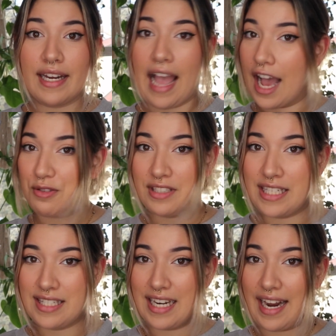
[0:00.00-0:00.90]
of
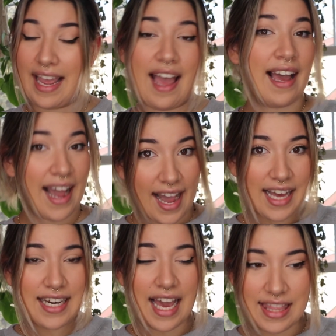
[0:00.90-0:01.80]
casualties that I
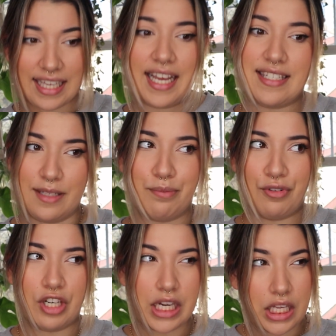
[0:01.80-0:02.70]
had, I think I did
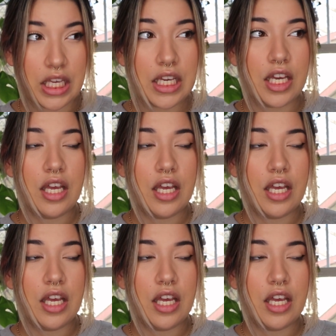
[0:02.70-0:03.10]
pretty